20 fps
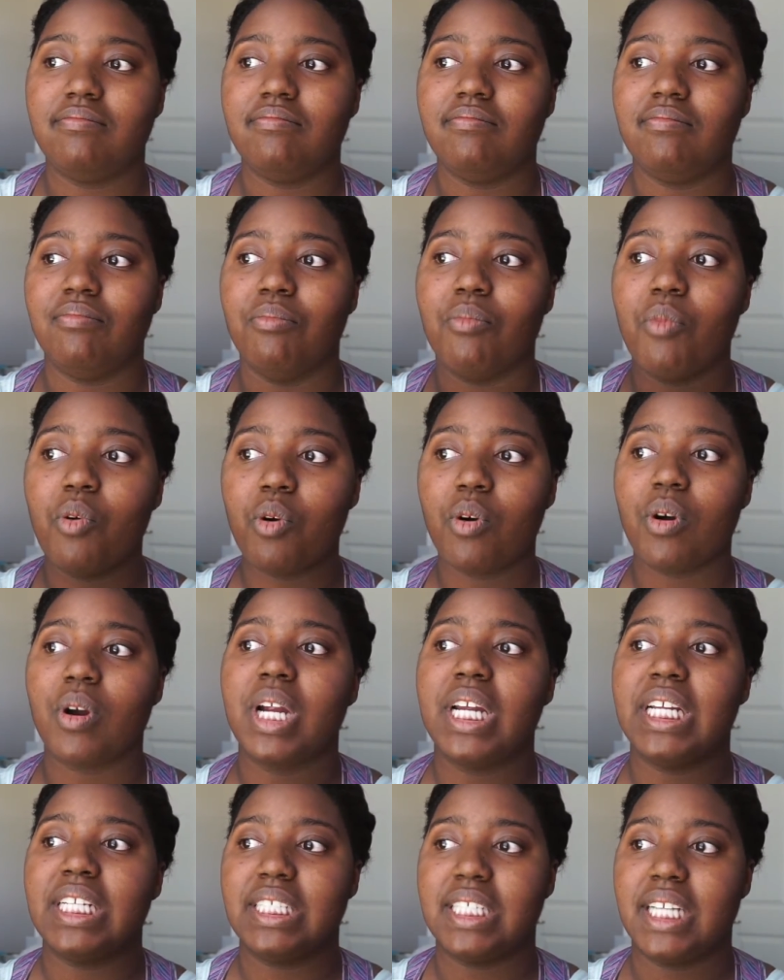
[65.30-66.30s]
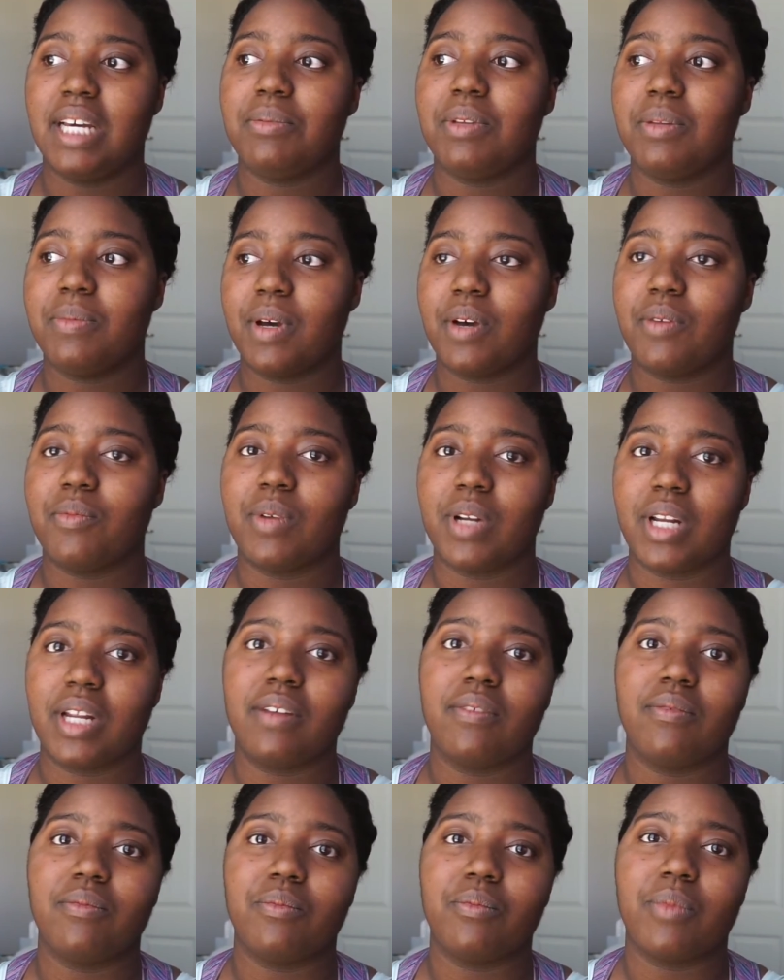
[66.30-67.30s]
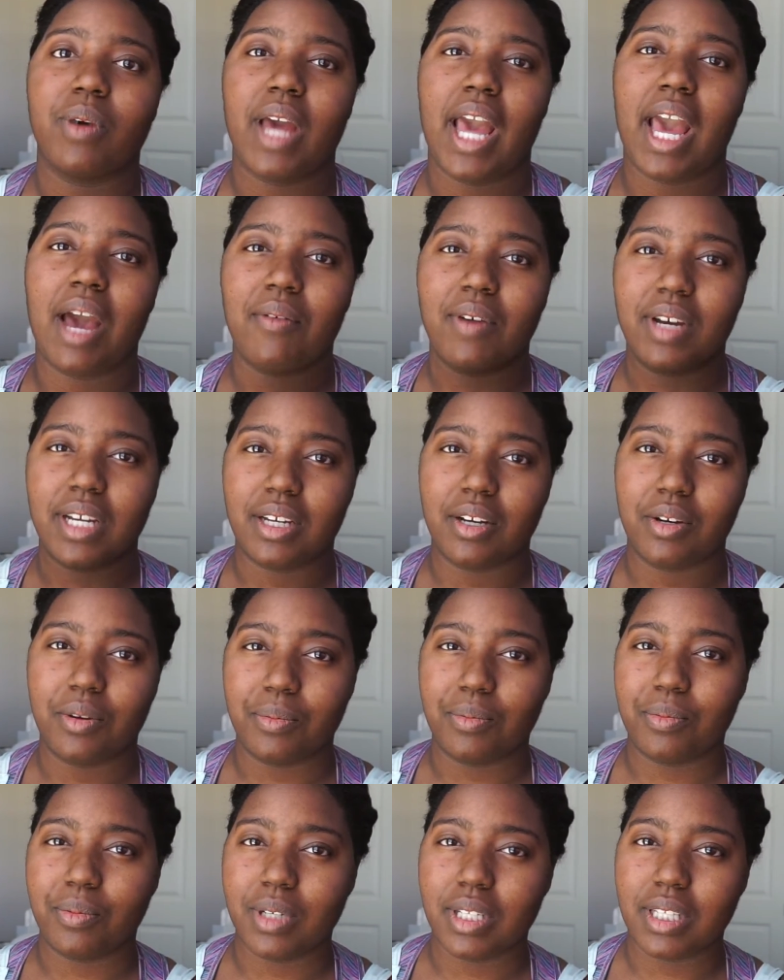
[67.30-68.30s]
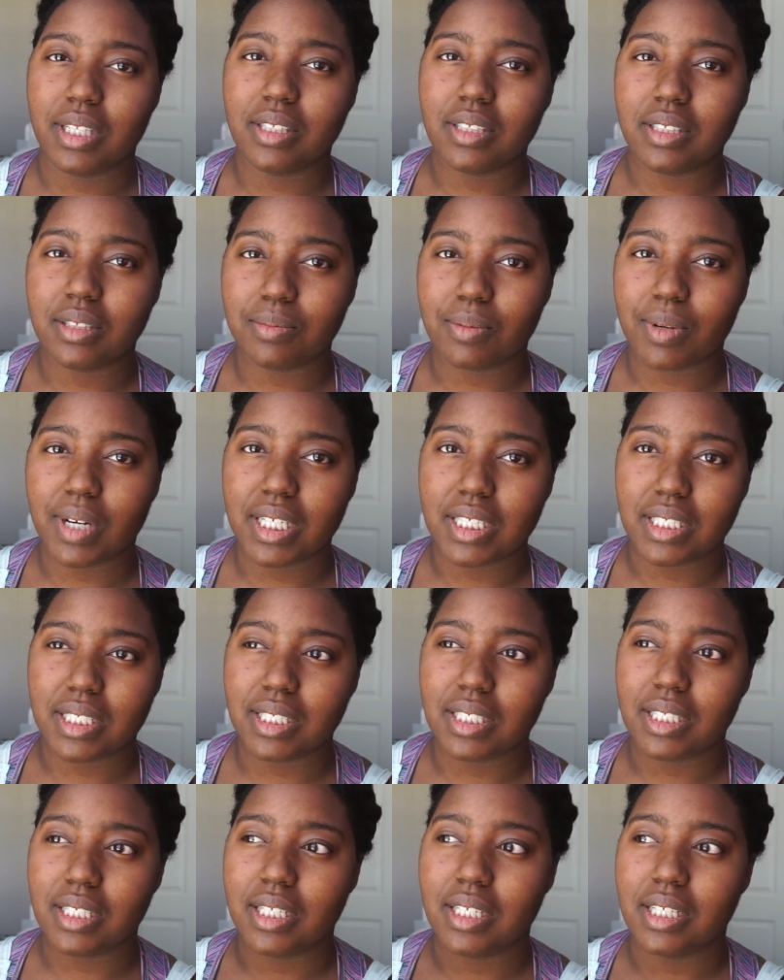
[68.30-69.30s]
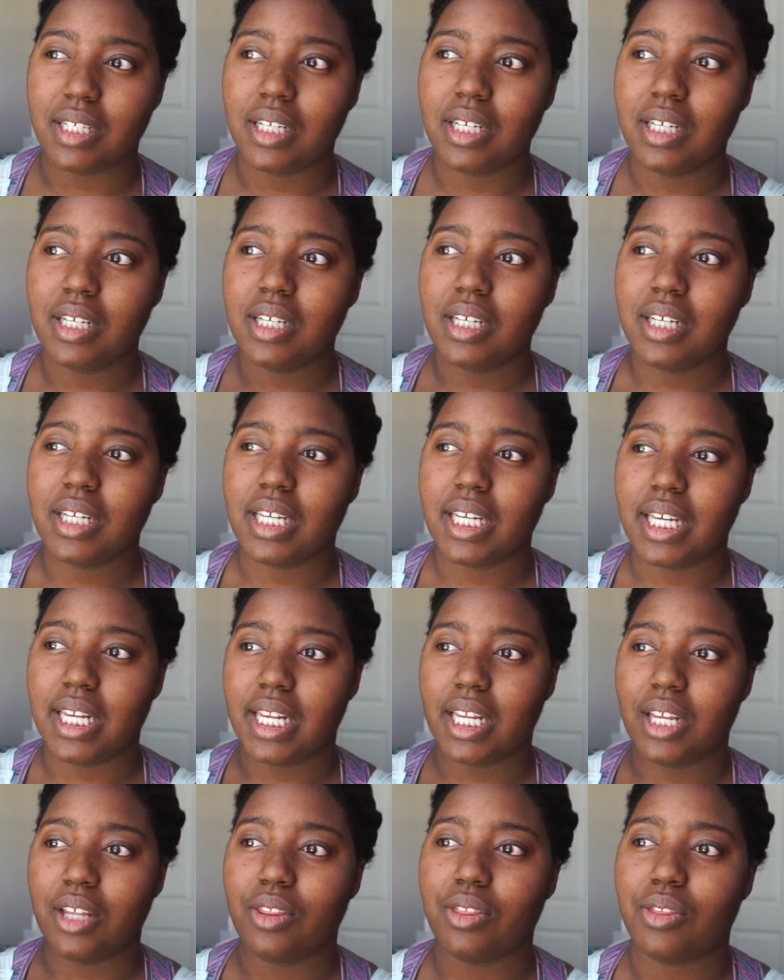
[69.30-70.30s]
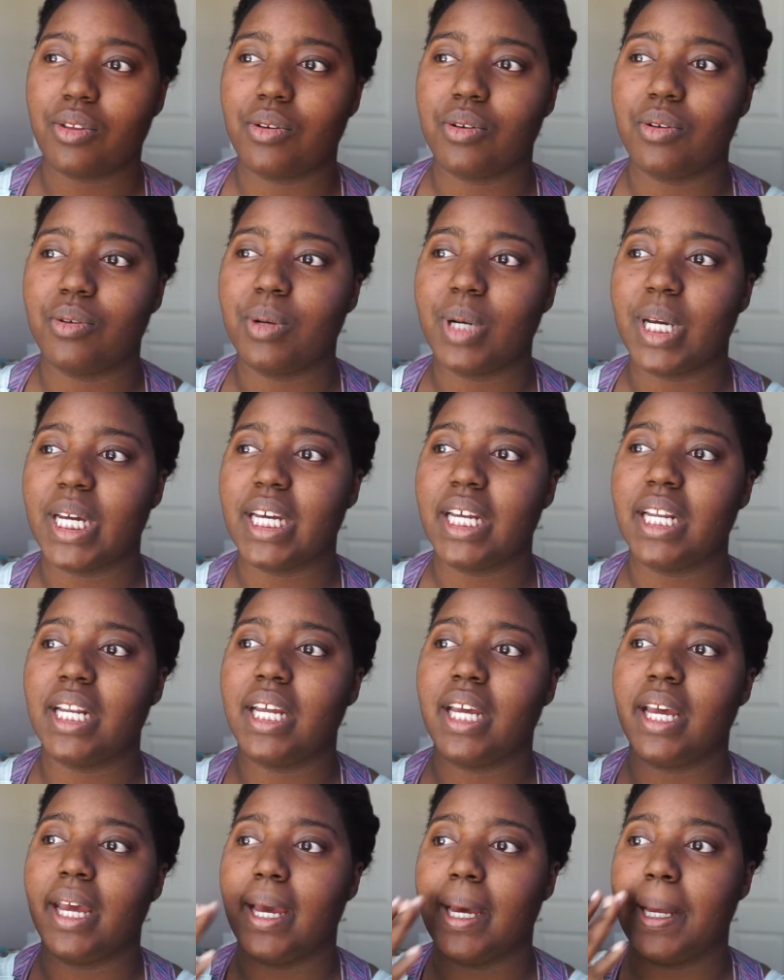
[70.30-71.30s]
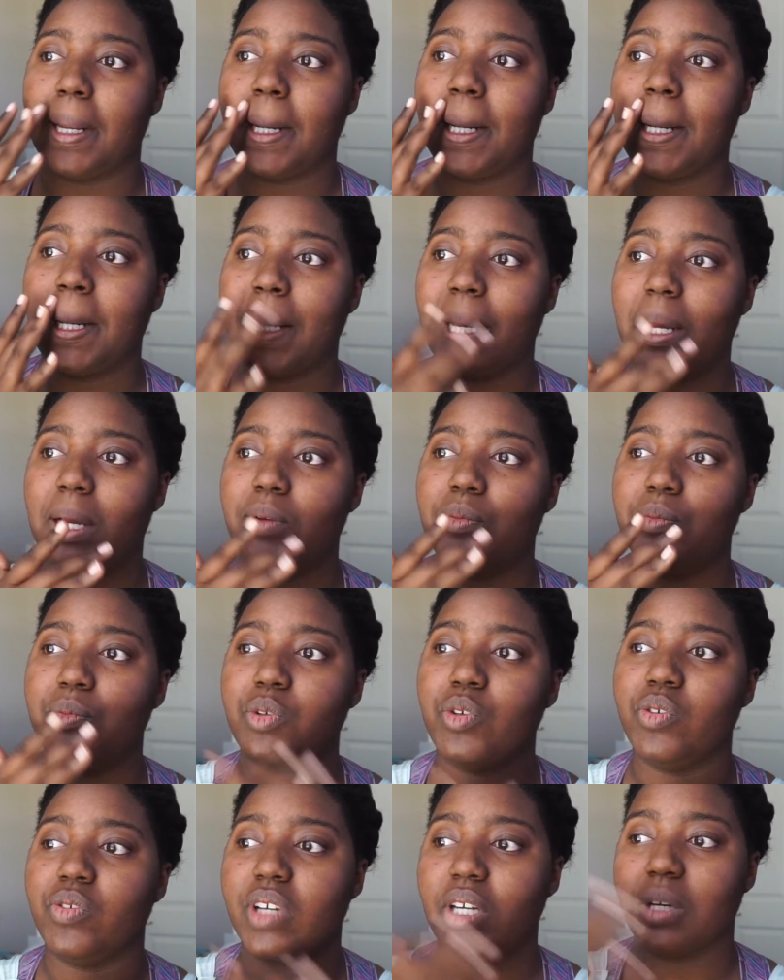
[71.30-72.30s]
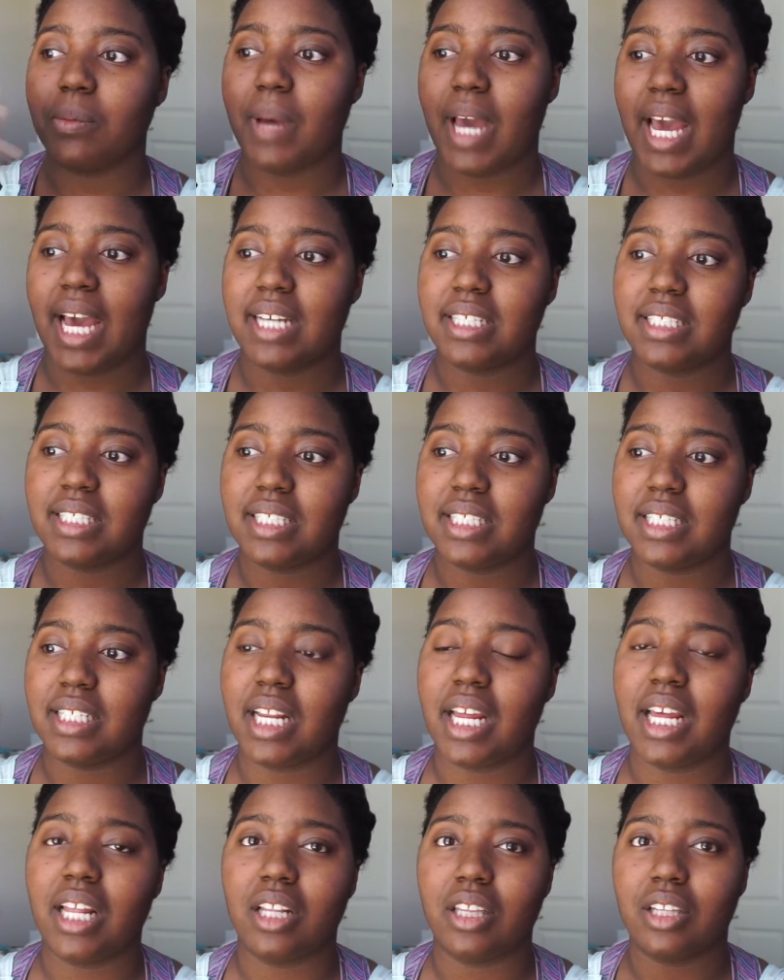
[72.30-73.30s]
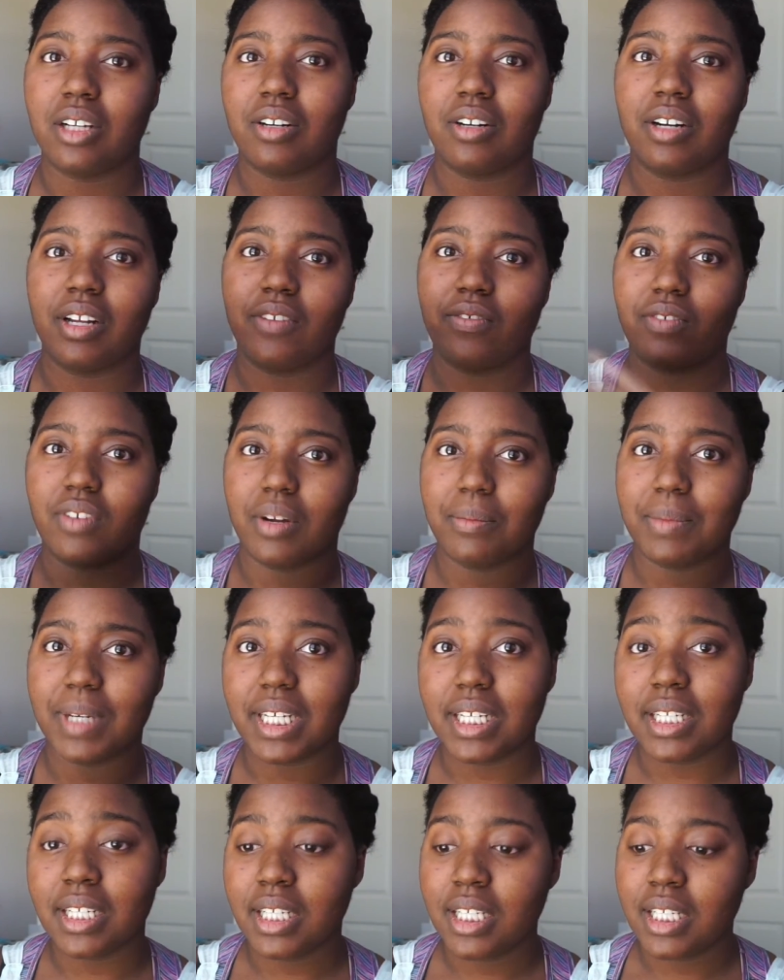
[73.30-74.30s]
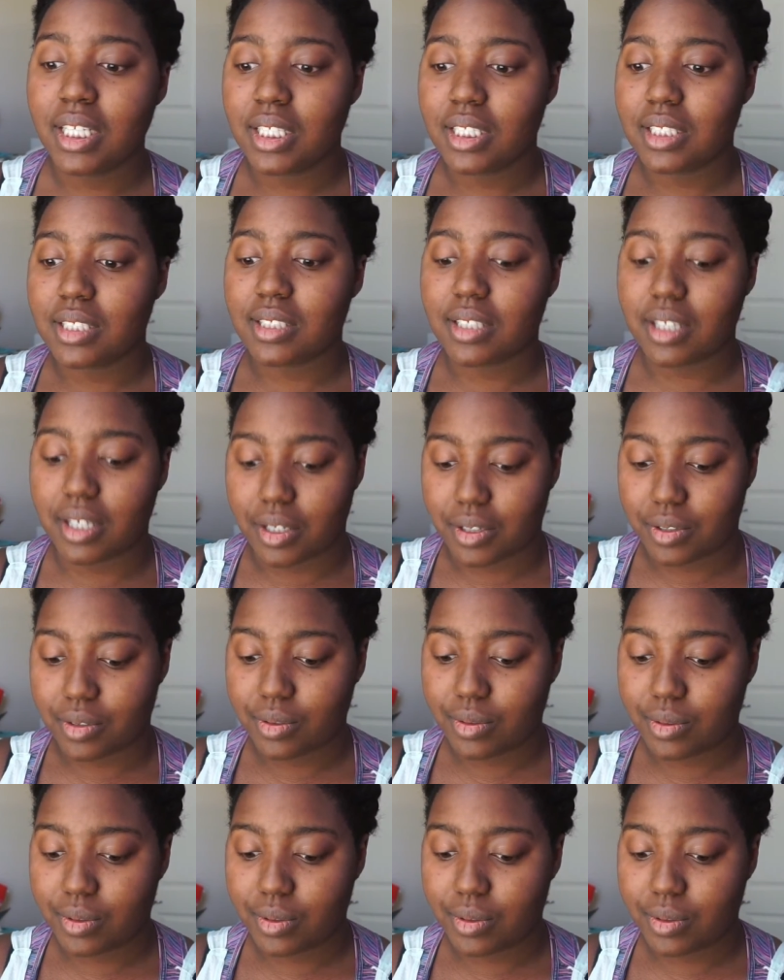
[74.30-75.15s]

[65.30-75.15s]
more in depth about how I cope with depression and getting through it and moving past it and learning from it. So